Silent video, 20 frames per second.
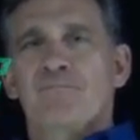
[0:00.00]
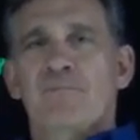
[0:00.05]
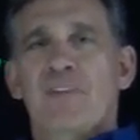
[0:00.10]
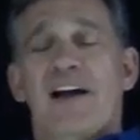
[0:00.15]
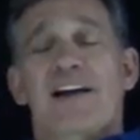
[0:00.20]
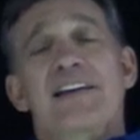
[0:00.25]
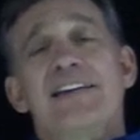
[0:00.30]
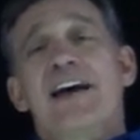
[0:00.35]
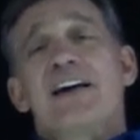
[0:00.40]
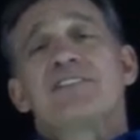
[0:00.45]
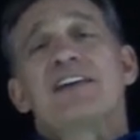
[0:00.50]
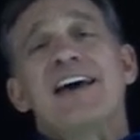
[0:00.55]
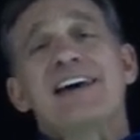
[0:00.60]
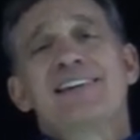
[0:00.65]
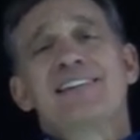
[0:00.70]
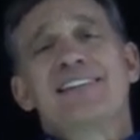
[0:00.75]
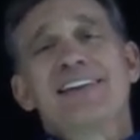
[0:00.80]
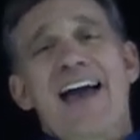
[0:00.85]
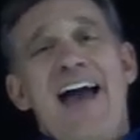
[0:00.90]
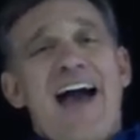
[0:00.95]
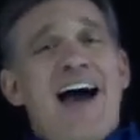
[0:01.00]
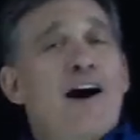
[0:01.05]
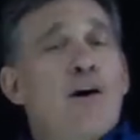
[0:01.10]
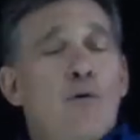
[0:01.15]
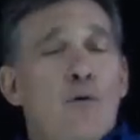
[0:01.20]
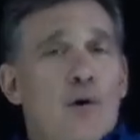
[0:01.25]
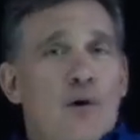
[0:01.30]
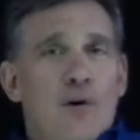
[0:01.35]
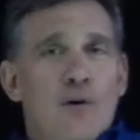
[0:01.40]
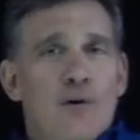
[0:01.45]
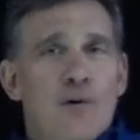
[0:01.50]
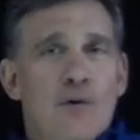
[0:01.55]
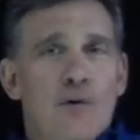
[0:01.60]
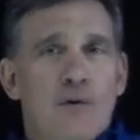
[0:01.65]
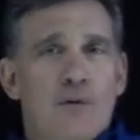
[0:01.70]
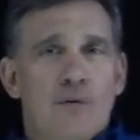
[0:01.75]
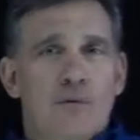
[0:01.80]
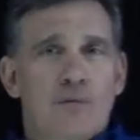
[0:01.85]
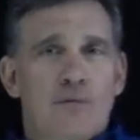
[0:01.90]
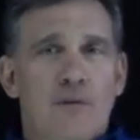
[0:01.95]
I can now take the hour
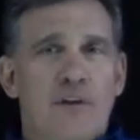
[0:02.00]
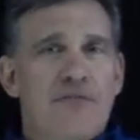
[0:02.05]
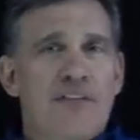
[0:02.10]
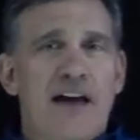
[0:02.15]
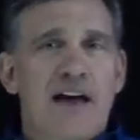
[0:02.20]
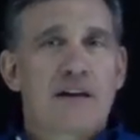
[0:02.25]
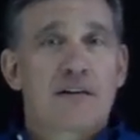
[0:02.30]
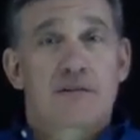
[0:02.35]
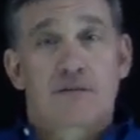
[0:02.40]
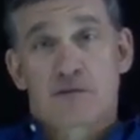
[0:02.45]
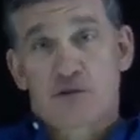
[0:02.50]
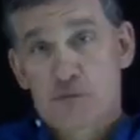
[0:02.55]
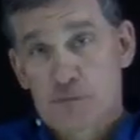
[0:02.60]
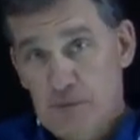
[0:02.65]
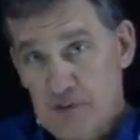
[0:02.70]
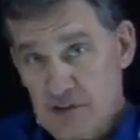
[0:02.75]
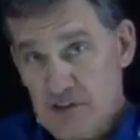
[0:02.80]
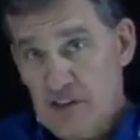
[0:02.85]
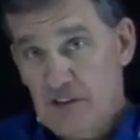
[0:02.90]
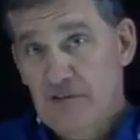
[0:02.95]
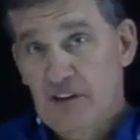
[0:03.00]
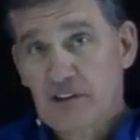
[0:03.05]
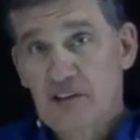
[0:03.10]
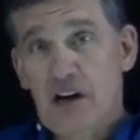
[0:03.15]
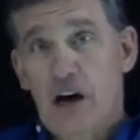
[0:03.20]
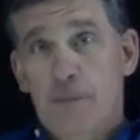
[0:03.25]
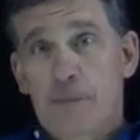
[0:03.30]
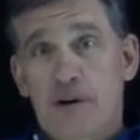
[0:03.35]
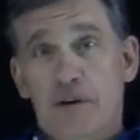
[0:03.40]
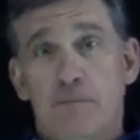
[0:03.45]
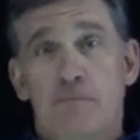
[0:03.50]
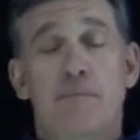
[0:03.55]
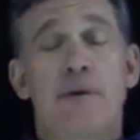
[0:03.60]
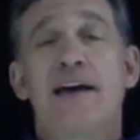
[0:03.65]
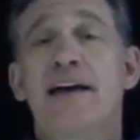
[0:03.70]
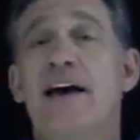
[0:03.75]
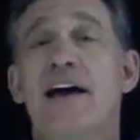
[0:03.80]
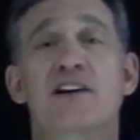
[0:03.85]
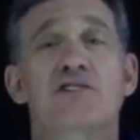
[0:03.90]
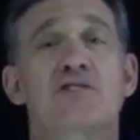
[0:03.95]
that specific topic
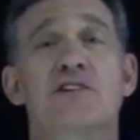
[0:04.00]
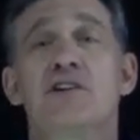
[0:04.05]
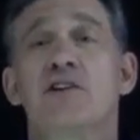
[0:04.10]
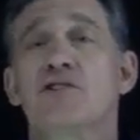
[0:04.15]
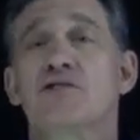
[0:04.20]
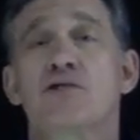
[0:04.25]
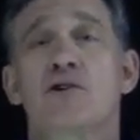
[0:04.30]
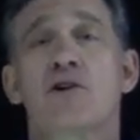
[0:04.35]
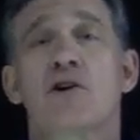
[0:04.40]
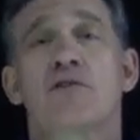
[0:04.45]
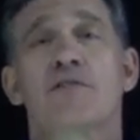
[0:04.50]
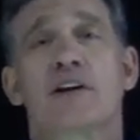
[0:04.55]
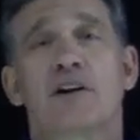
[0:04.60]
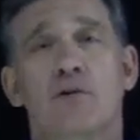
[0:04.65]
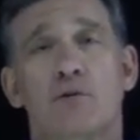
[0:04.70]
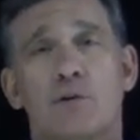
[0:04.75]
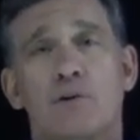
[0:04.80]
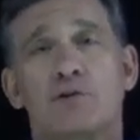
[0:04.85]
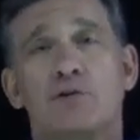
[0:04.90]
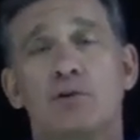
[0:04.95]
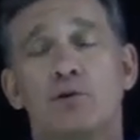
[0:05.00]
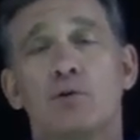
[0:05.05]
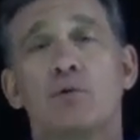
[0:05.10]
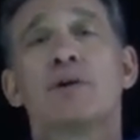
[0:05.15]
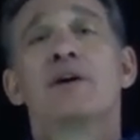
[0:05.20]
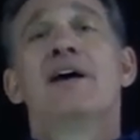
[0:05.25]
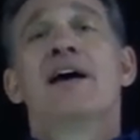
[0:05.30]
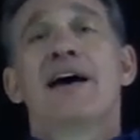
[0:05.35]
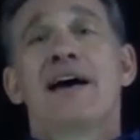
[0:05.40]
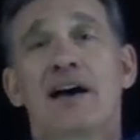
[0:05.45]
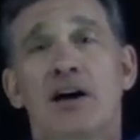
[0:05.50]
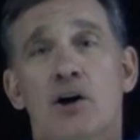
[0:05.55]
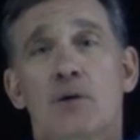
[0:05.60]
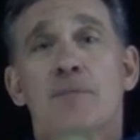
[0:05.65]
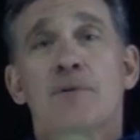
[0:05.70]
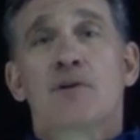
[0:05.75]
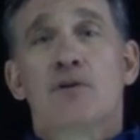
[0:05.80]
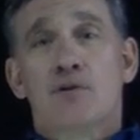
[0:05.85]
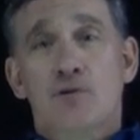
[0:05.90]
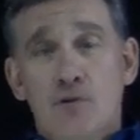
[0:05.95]
may actually deserve in order to
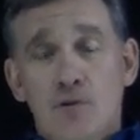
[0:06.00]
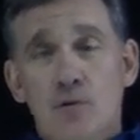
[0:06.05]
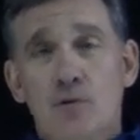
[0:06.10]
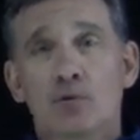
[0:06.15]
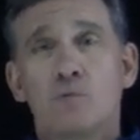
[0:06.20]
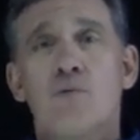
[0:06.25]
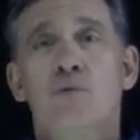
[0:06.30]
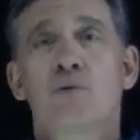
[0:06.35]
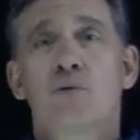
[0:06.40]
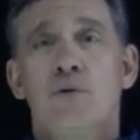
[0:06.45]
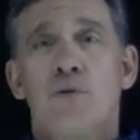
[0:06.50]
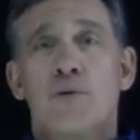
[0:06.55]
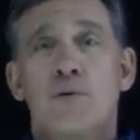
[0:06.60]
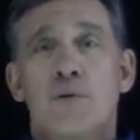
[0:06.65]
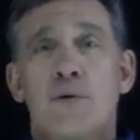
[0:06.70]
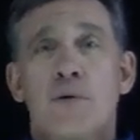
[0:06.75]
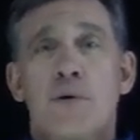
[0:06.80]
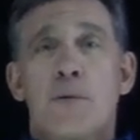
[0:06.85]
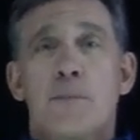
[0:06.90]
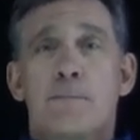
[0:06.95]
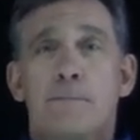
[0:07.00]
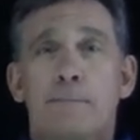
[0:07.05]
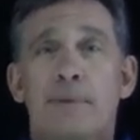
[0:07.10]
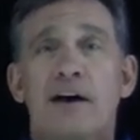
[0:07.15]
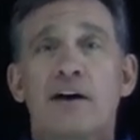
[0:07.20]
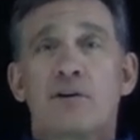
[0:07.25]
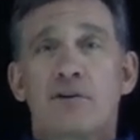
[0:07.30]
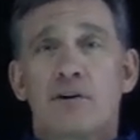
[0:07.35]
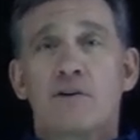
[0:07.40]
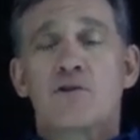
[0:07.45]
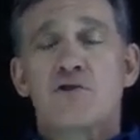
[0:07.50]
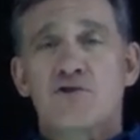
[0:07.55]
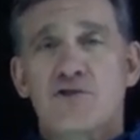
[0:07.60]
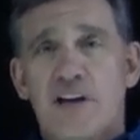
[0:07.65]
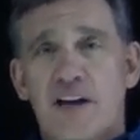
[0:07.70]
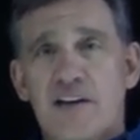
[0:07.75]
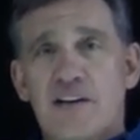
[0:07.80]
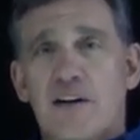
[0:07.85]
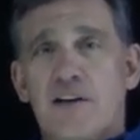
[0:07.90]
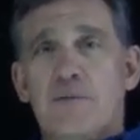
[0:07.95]
help you better
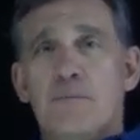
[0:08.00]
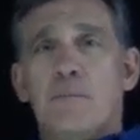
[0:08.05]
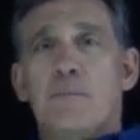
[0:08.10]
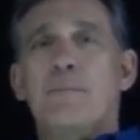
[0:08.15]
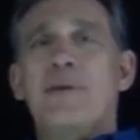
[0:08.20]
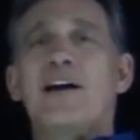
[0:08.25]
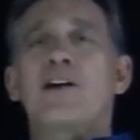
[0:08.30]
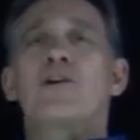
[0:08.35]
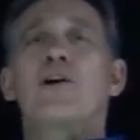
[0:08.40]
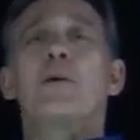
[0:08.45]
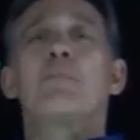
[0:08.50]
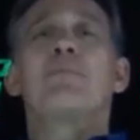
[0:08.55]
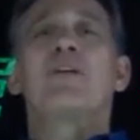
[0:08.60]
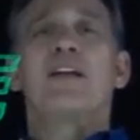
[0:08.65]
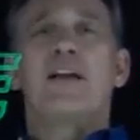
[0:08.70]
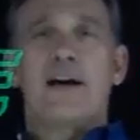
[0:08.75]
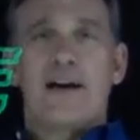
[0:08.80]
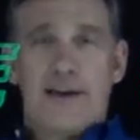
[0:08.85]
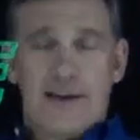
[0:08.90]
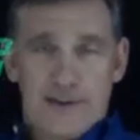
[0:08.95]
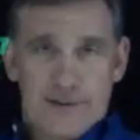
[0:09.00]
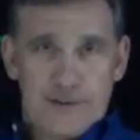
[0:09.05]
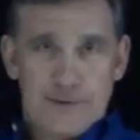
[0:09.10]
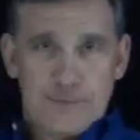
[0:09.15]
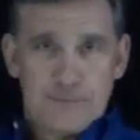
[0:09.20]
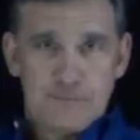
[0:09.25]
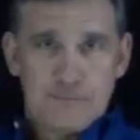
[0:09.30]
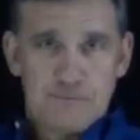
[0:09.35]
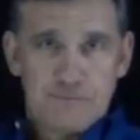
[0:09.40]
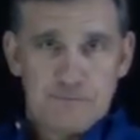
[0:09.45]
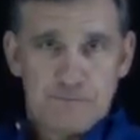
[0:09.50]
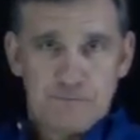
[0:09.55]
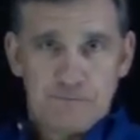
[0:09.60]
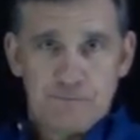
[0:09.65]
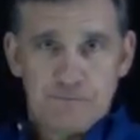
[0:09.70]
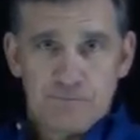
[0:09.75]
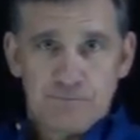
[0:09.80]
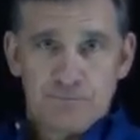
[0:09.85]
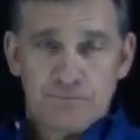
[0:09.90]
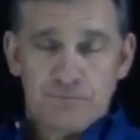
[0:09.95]
understand it, better apply it.
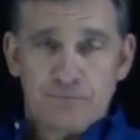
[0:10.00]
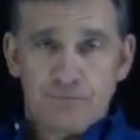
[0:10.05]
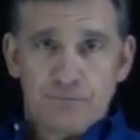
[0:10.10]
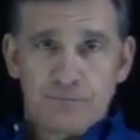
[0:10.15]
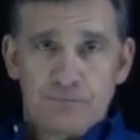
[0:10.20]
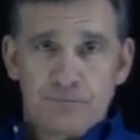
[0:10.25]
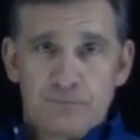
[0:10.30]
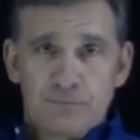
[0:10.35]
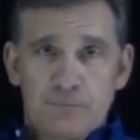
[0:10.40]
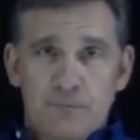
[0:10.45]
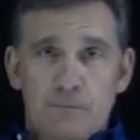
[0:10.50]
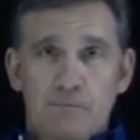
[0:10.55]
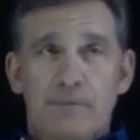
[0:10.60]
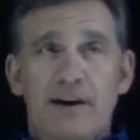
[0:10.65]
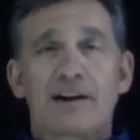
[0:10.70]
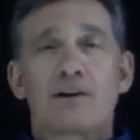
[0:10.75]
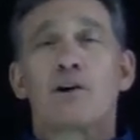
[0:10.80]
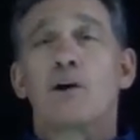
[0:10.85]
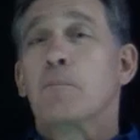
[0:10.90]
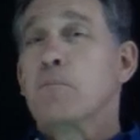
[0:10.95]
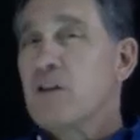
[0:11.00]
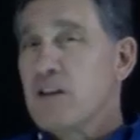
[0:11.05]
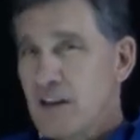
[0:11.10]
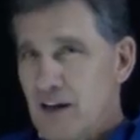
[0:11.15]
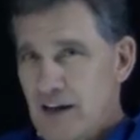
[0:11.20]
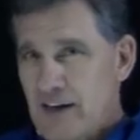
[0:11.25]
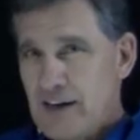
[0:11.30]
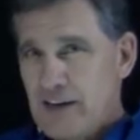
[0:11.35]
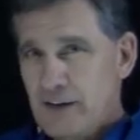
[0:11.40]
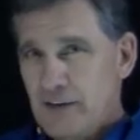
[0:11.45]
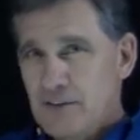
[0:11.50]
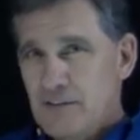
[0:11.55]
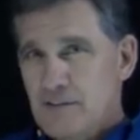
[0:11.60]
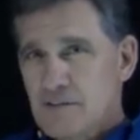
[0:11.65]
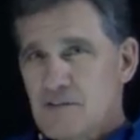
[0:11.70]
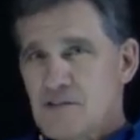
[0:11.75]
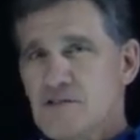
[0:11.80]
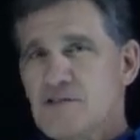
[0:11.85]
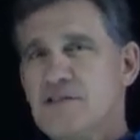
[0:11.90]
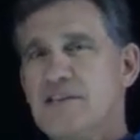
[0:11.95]
Better apply it.
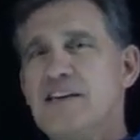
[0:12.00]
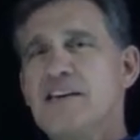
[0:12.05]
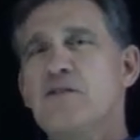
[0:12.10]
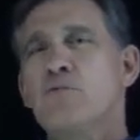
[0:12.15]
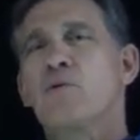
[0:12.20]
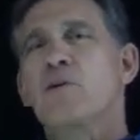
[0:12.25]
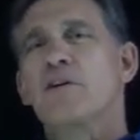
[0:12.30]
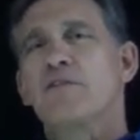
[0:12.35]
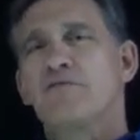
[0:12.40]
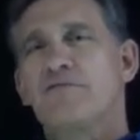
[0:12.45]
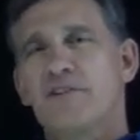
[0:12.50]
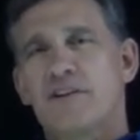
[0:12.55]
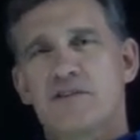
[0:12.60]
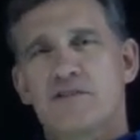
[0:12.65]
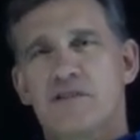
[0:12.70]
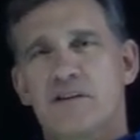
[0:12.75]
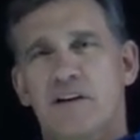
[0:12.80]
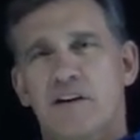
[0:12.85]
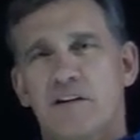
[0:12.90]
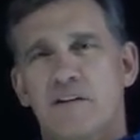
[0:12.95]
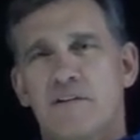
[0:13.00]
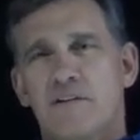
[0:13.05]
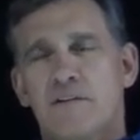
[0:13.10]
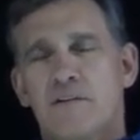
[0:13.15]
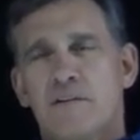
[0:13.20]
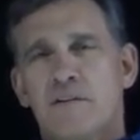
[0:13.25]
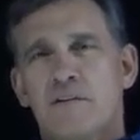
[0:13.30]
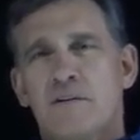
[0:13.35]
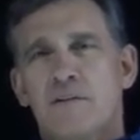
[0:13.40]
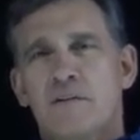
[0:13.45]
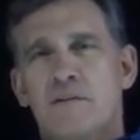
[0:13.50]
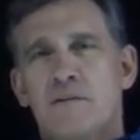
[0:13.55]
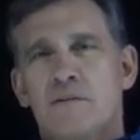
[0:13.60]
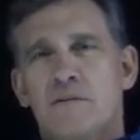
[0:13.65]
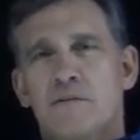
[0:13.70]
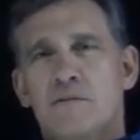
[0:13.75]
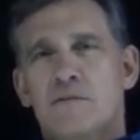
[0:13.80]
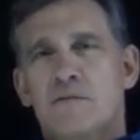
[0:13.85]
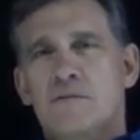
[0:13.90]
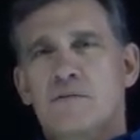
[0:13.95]
See where it fits in.
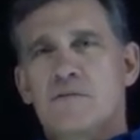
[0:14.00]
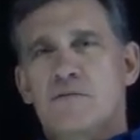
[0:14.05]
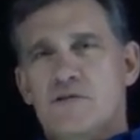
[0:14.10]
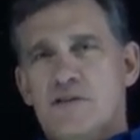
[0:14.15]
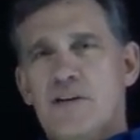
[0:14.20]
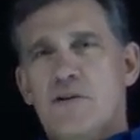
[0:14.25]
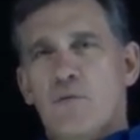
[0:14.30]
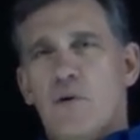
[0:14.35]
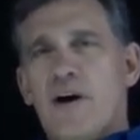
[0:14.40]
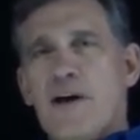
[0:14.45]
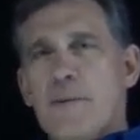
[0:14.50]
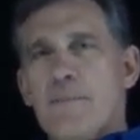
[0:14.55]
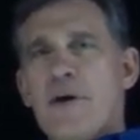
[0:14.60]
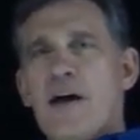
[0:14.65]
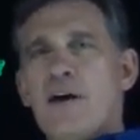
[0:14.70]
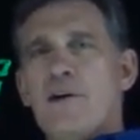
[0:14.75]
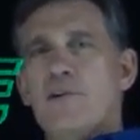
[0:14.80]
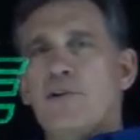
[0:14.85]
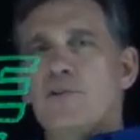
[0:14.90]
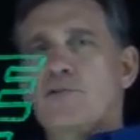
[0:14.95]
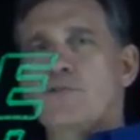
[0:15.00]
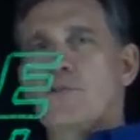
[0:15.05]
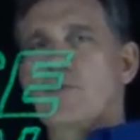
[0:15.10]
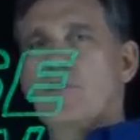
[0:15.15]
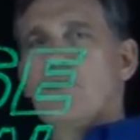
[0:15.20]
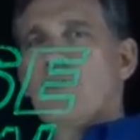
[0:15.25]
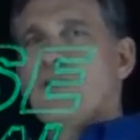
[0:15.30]
See why it matters.